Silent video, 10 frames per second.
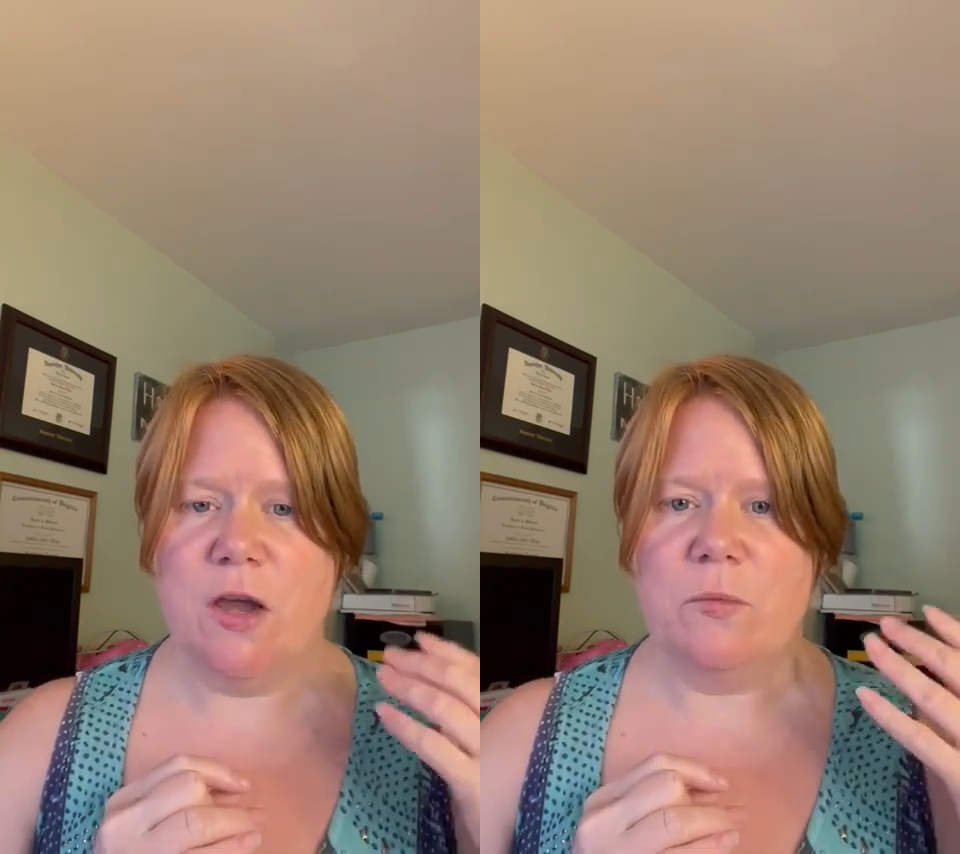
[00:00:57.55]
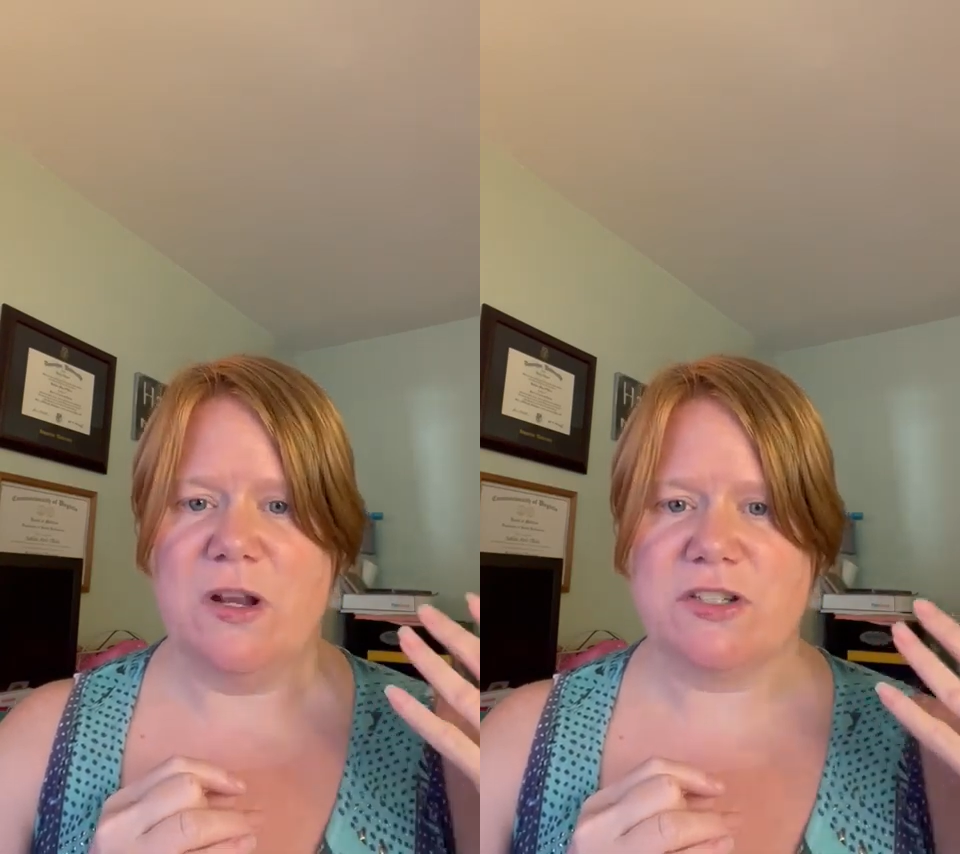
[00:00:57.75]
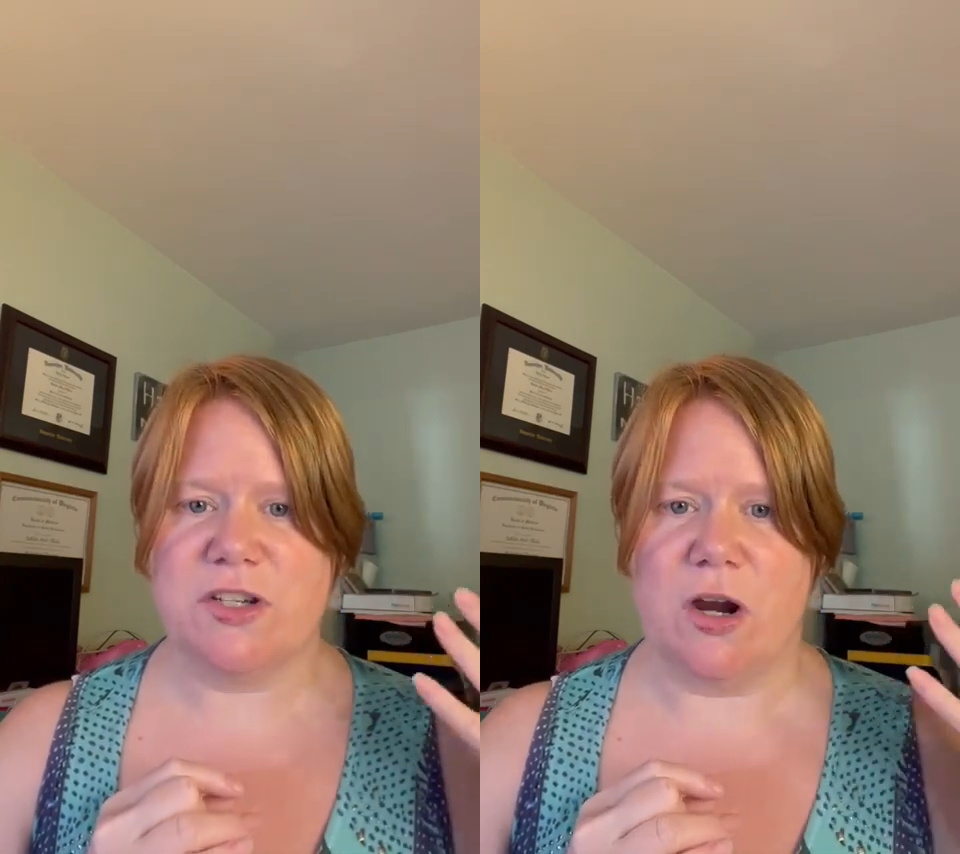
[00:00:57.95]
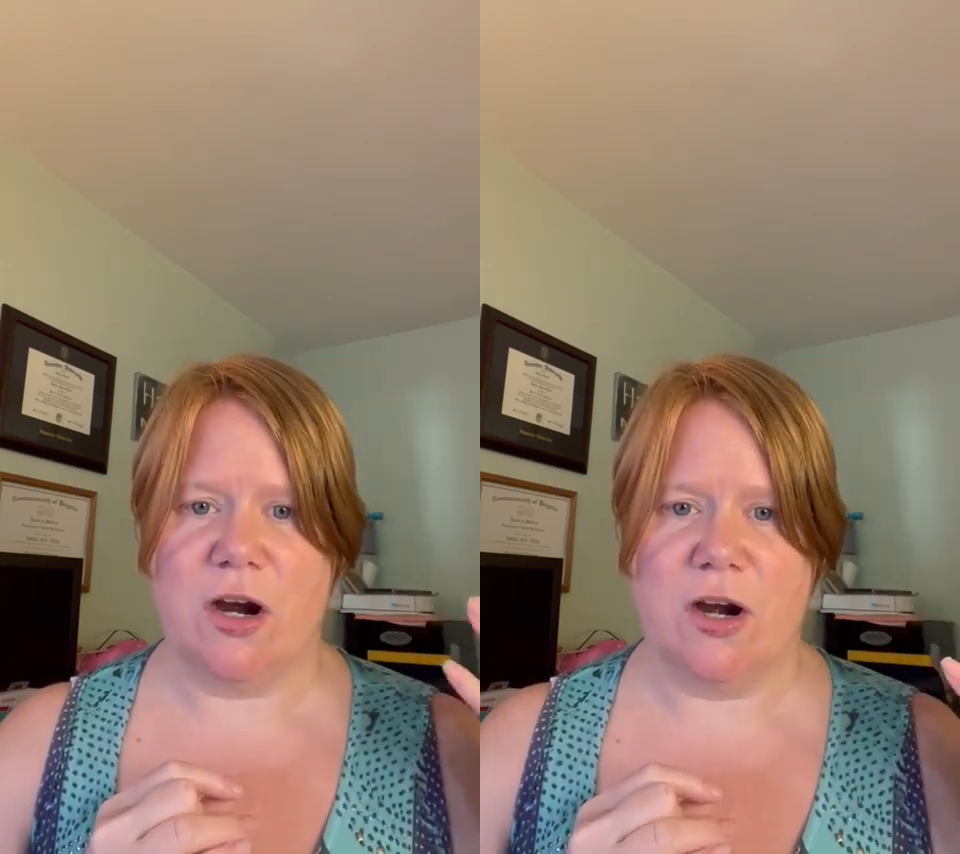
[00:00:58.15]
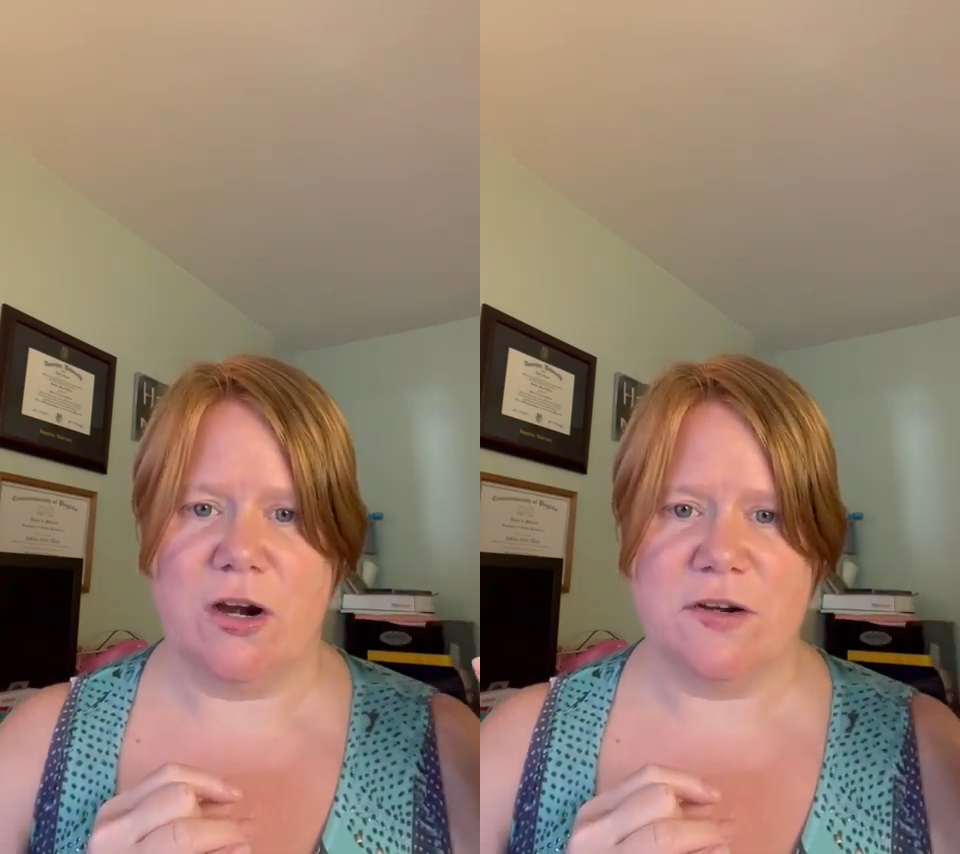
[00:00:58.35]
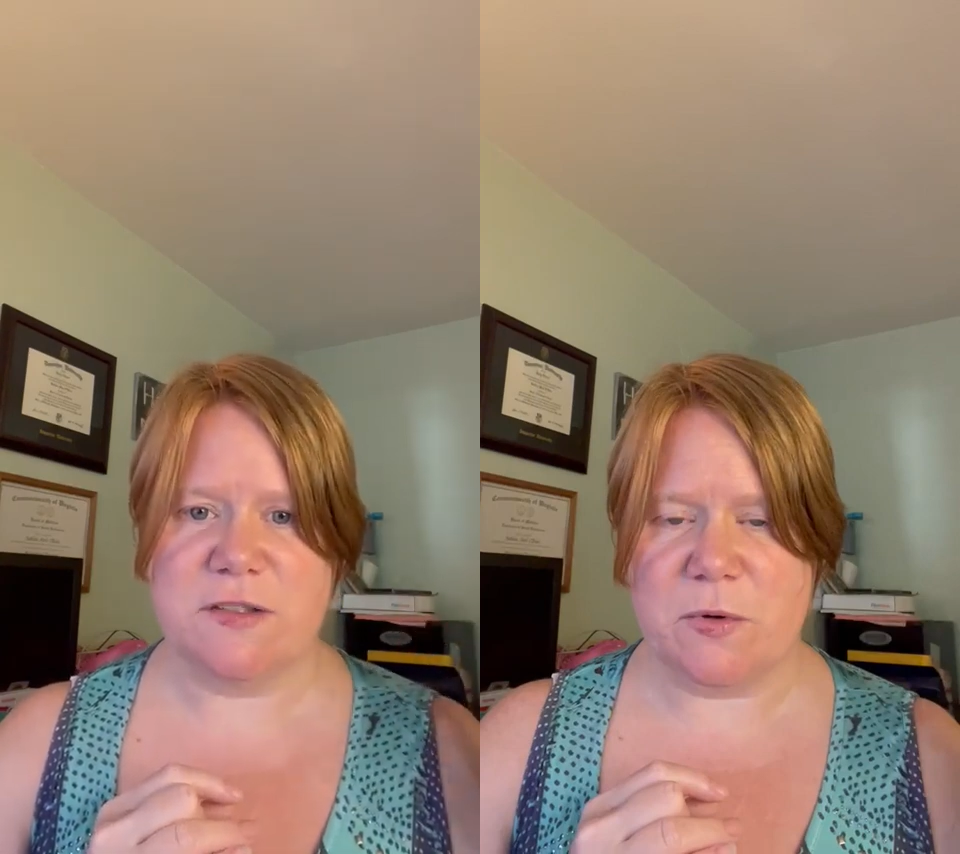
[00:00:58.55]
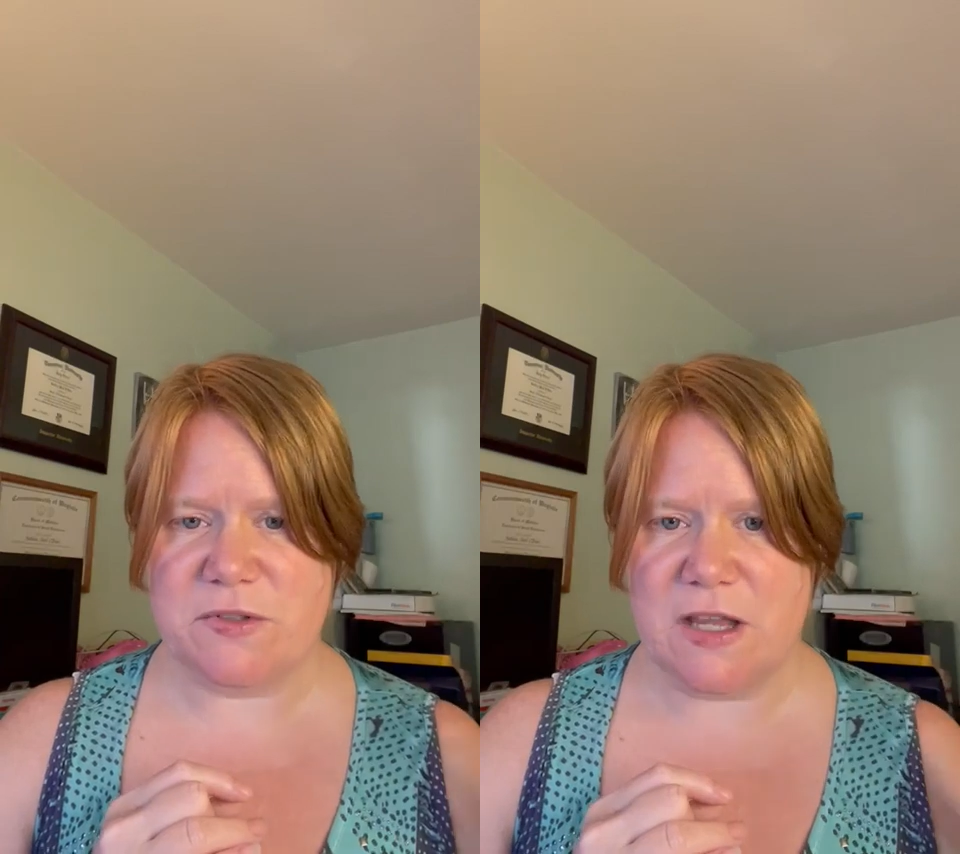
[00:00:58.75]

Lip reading: which are supposed